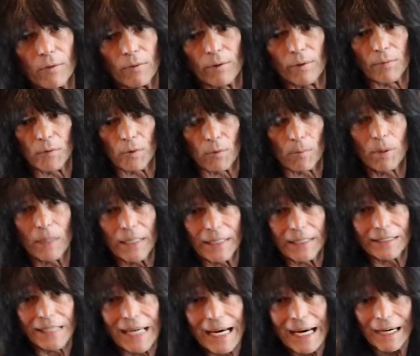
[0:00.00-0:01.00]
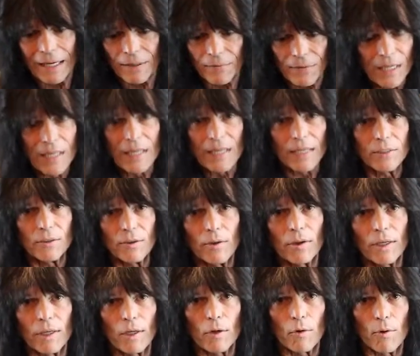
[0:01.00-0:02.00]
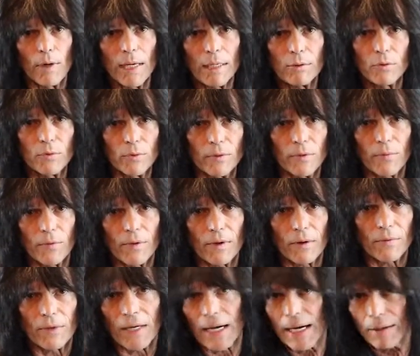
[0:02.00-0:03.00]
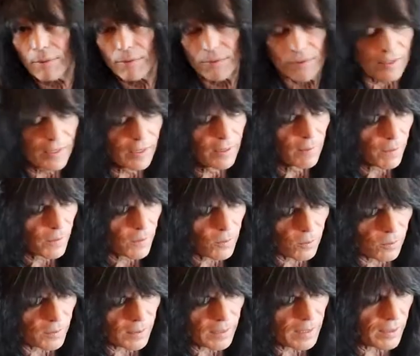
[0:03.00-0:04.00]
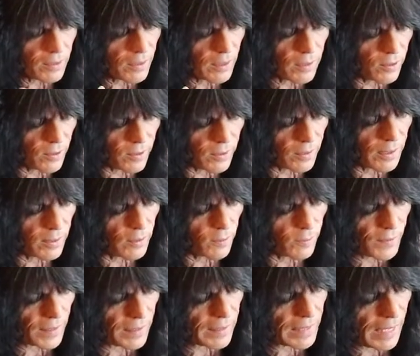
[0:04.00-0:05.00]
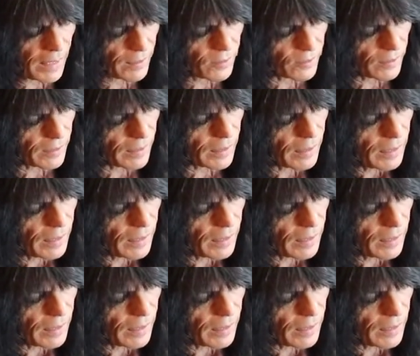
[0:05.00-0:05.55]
or if you're playing live, it's not going to go out to the front of the house. So this is fantastic.